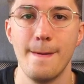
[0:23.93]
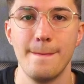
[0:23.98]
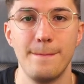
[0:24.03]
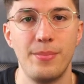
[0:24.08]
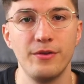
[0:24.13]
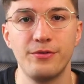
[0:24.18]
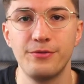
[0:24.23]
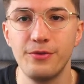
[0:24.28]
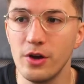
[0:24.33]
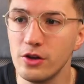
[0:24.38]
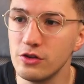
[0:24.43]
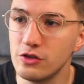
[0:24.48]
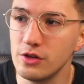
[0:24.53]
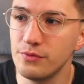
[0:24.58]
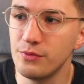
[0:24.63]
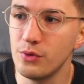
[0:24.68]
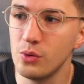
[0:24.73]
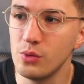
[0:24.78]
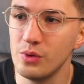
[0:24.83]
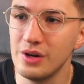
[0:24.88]
But first
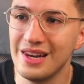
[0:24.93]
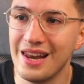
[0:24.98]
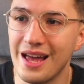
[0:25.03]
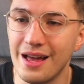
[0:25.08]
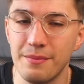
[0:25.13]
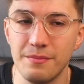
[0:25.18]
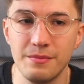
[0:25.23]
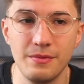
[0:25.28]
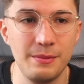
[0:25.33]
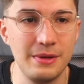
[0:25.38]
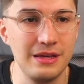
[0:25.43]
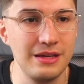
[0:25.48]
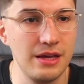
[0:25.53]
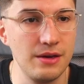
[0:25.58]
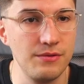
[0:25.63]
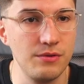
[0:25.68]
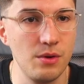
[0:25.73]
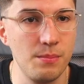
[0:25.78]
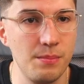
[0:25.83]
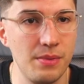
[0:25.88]
of all, let me
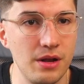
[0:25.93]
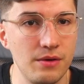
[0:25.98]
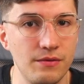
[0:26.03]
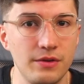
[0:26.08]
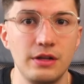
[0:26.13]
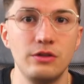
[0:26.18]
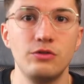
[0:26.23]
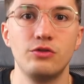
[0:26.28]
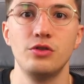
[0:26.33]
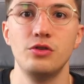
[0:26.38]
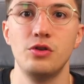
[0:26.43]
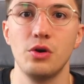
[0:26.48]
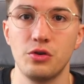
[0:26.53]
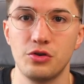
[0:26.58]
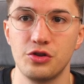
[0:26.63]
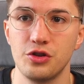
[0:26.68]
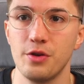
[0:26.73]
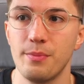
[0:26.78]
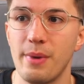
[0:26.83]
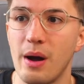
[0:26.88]
give you a bit of an
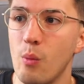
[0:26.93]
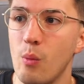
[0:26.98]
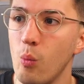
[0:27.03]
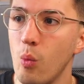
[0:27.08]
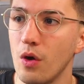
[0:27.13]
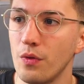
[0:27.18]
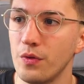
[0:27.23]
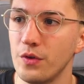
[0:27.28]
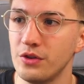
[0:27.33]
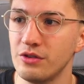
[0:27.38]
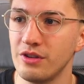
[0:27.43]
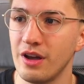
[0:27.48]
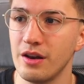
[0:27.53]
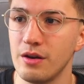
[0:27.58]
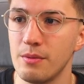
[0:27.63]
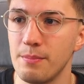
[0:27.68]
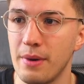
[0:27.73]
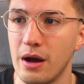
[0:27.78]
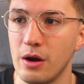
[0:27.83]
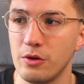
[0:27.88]
introduction about what the
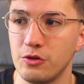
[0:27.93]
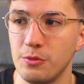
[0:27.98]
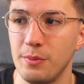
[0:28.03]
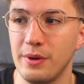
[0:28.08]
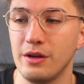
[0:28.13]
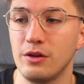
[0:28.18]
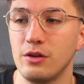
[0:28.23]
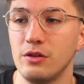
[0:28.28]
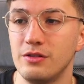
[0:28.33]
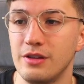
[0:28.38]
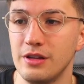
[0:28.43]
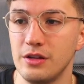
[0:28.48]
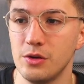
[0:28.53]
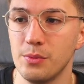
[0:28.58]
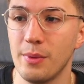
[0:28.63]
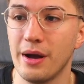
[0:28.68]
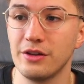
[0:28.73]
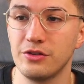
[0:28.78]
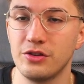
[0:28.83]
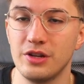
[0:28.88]
Tannenbaum Schmidt Continuum
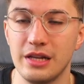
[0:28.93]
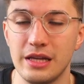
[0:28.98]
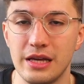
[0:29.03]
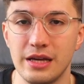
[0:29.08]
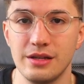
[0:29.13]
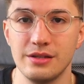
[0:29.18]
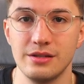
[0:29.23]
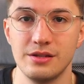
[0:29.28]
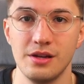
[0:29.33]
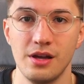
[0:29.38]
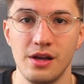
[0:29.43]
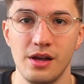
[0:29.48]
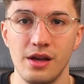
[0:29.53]
actually is.